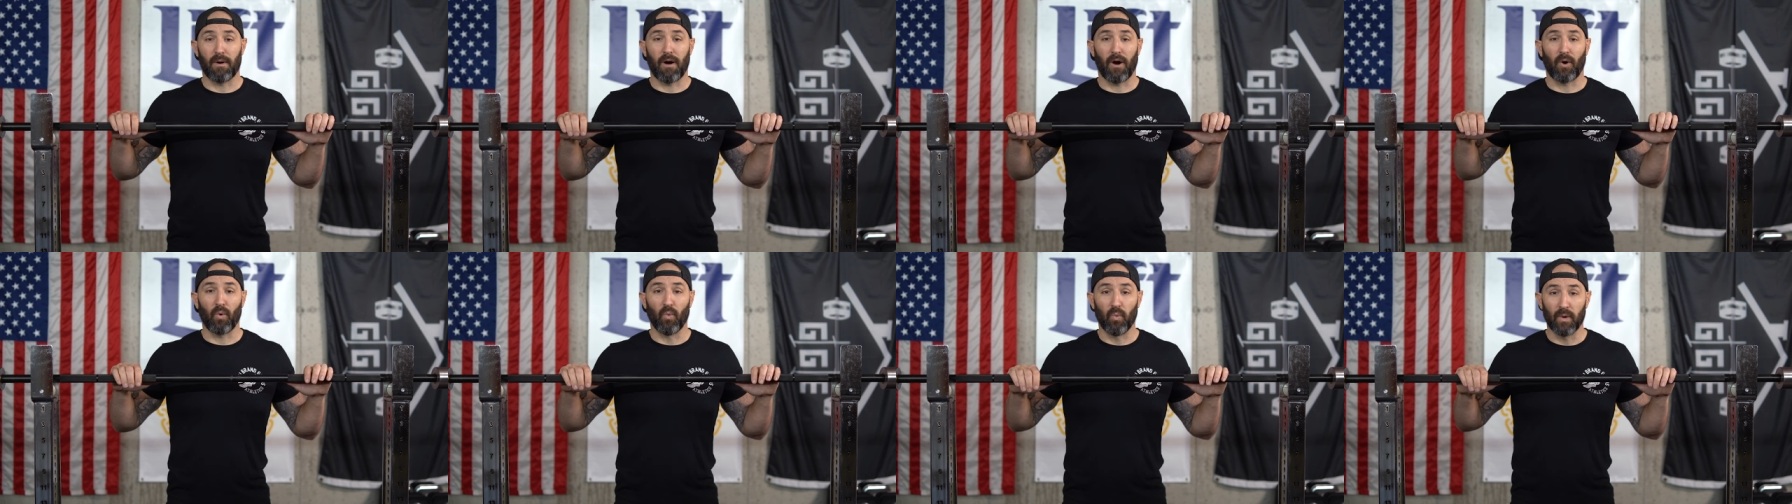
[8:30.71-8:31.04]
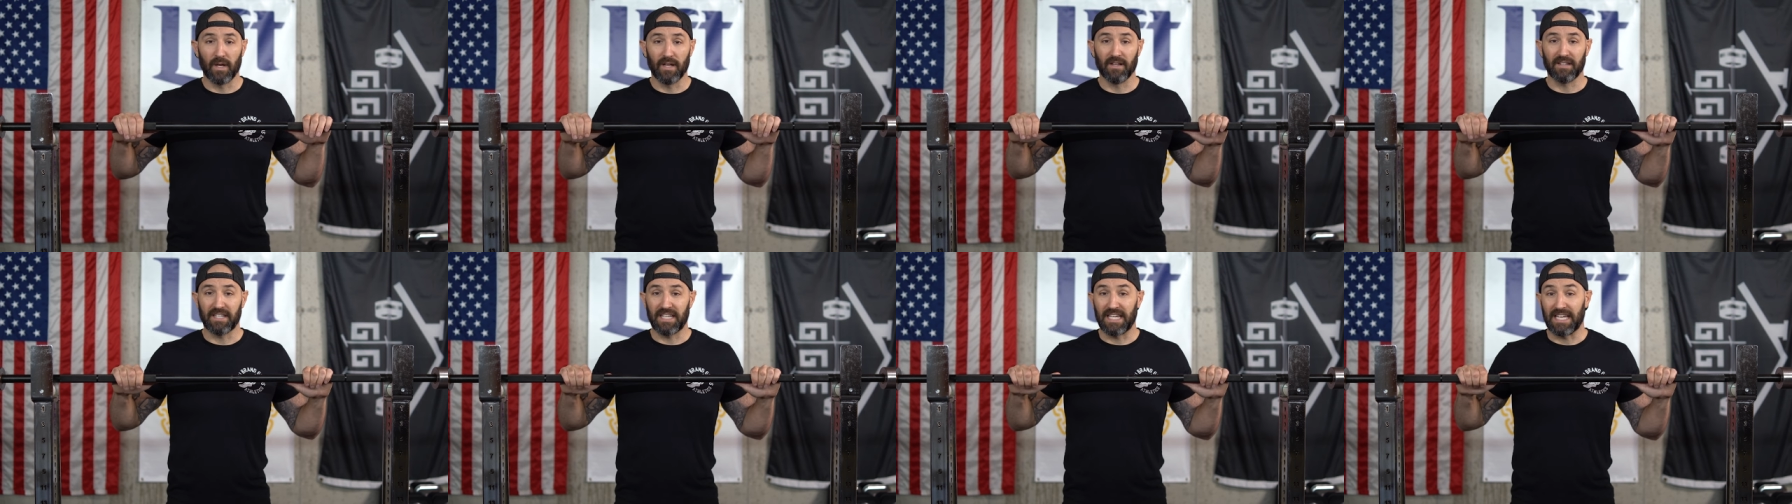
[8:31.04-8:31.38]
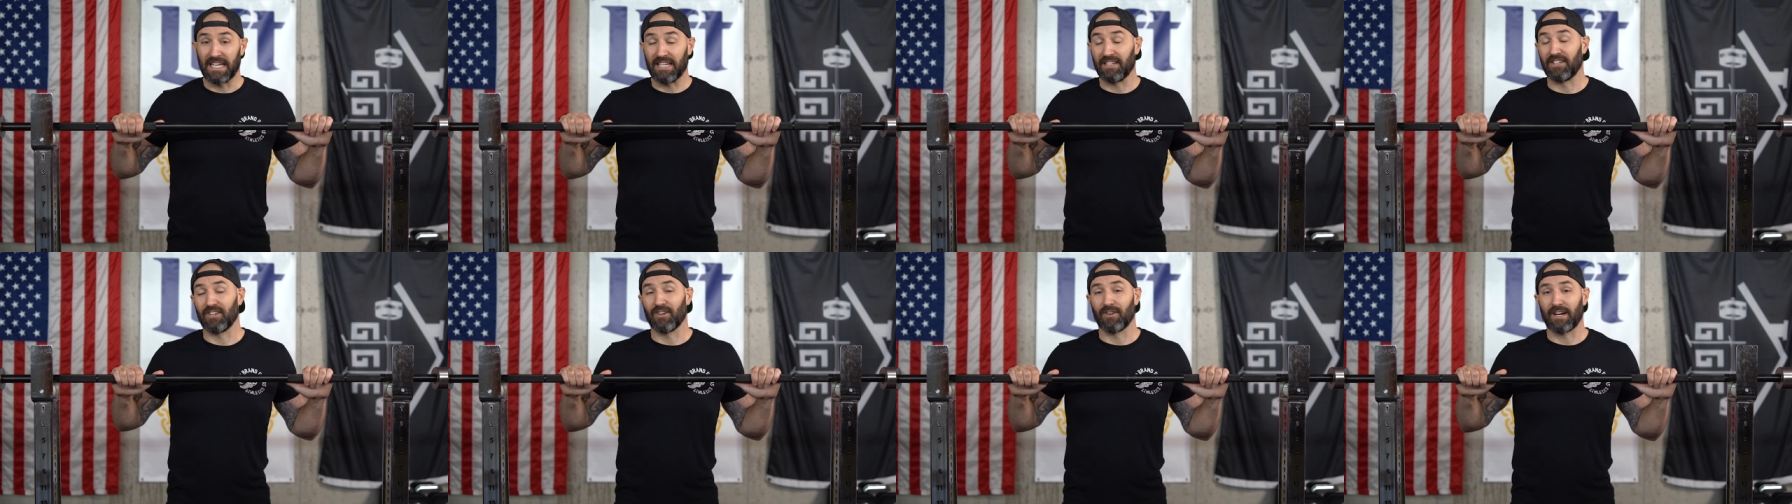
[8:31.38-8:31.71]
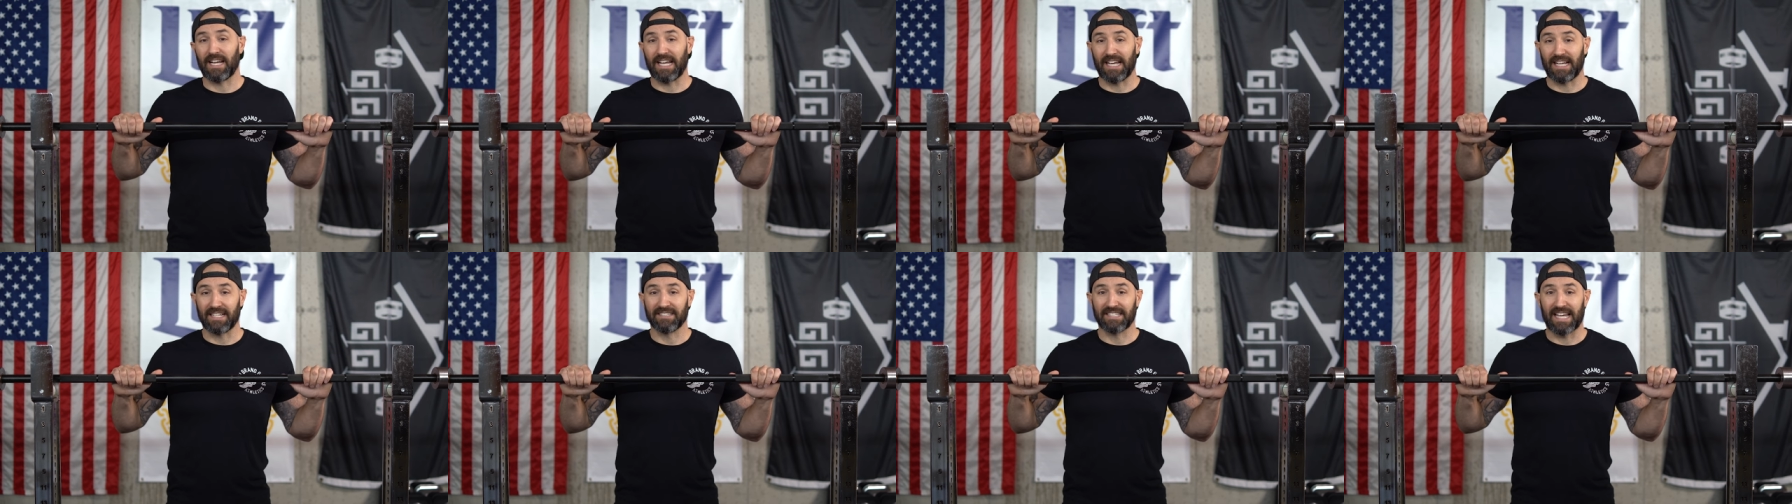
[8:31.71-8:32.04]
bar will eat into your
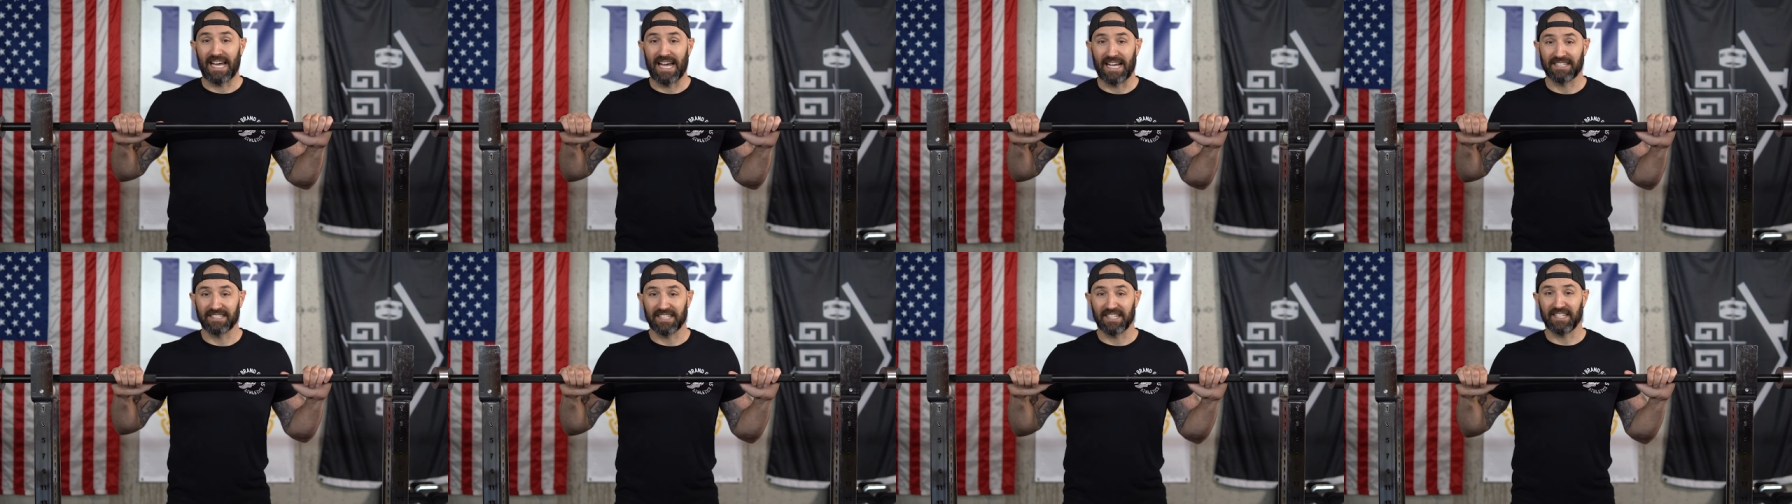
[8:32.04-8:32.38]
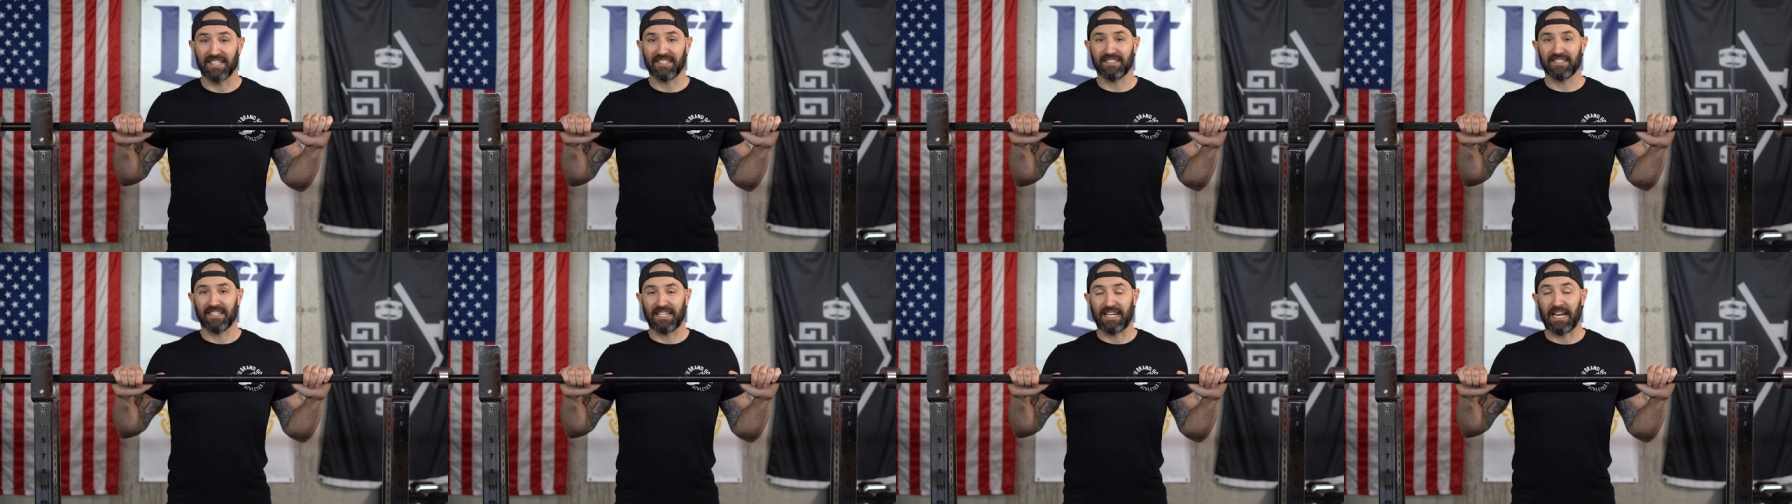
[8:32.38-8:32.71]
hands as is,